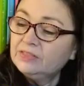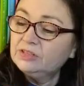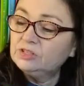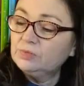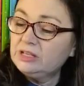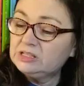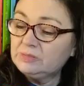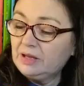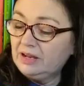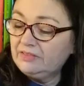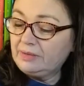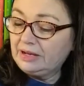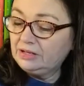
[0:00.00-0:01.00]
The Sweet
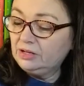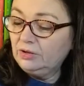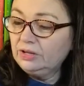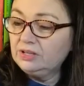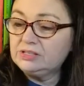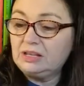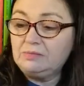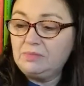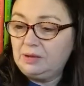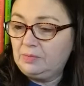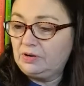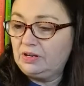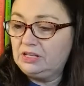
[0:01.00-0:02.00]
Smell of Magnolias and
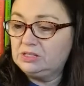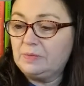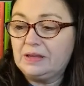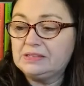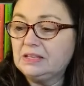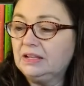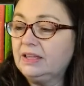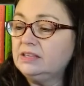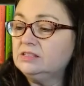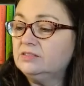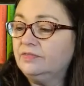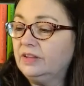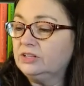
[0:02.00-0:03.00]
Memories by
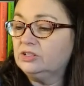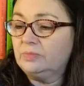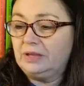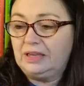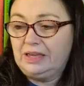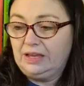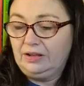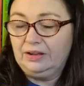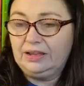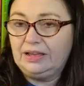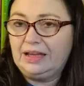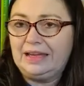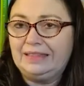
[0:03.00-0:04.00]
Celeste Fletcher
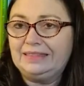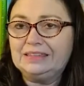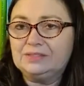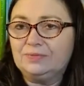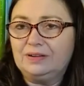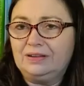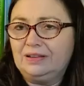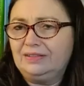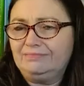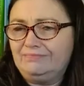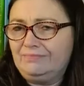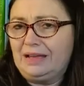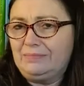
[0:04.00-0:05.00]
McHale. This one
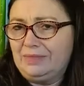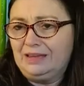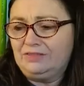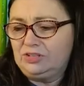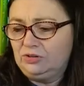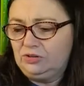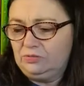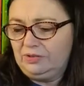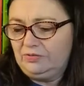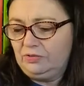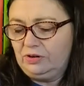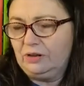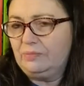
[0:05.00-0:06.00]
I may have shown you
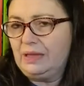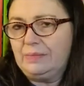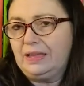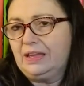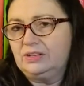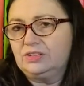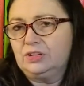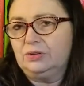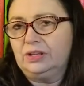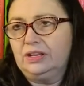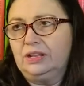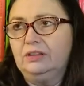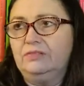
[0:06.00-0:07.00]
before, or maybe I showed
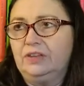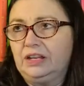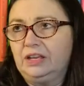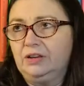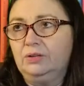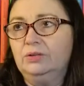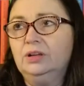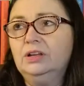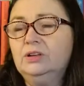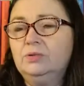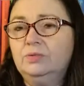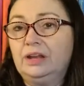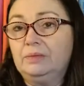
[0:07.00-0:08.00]
it in a video
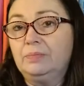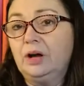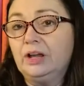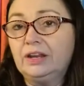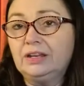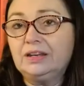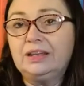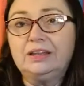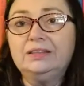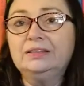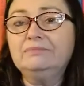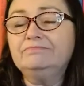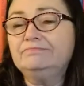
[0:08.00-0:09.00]
when I bought it,
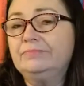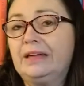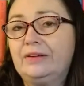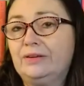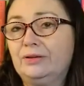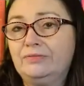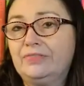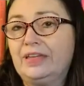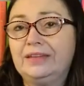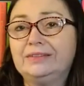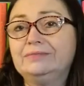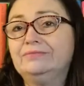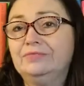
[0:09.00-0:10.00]
and I don't know if
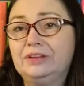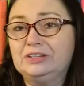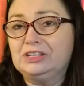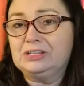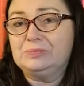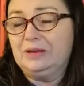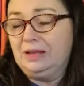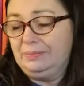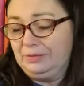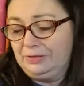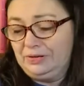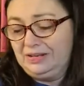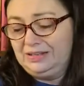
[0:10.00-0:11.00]
that footage has been
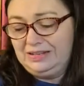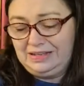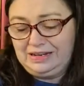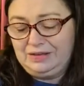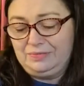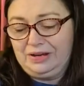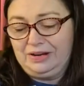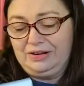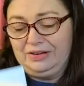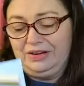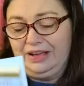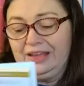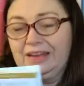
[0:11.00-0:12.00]
uploaded anywhere
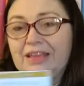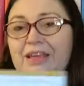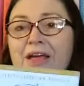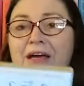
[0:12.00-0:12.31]
or not.